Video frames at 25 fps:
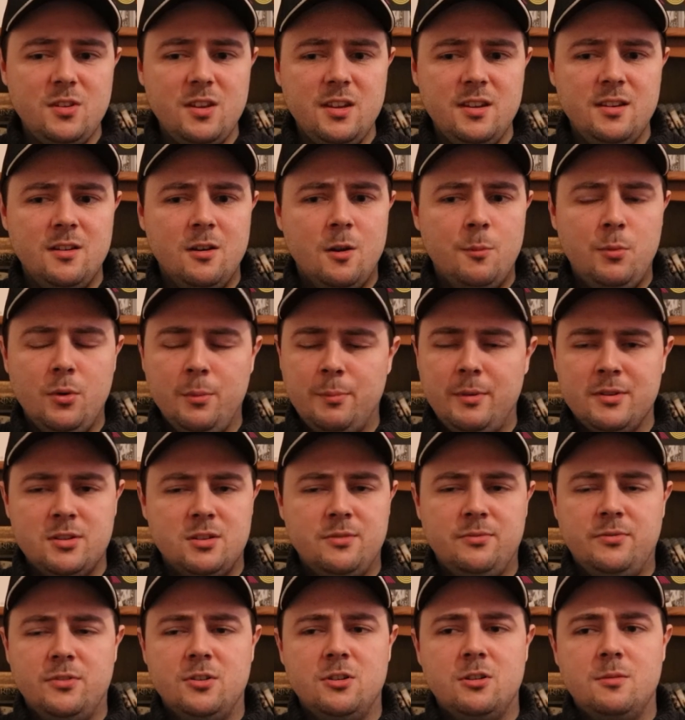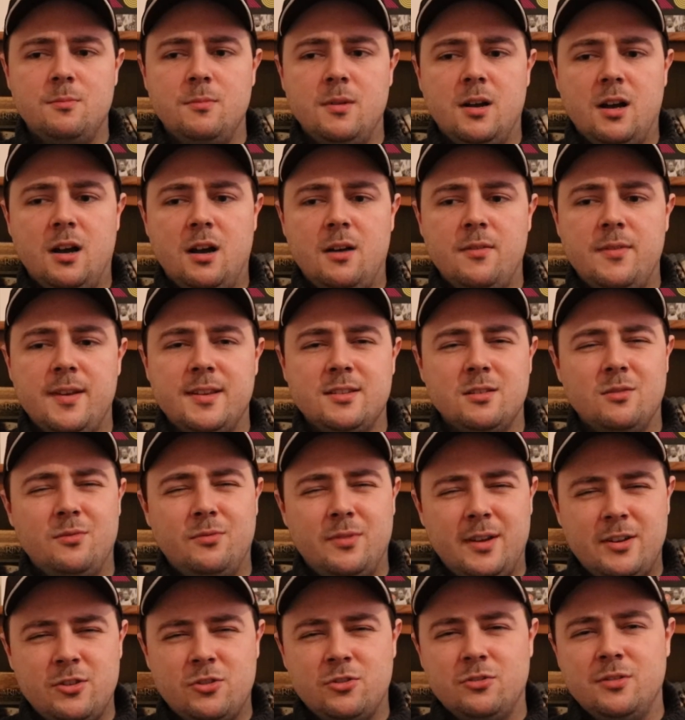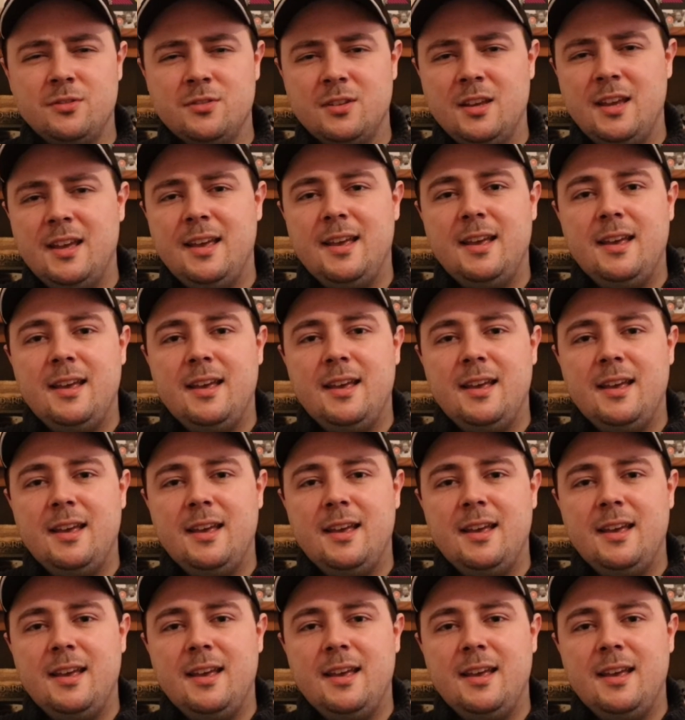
you know, a blockbuster film that's adventurous,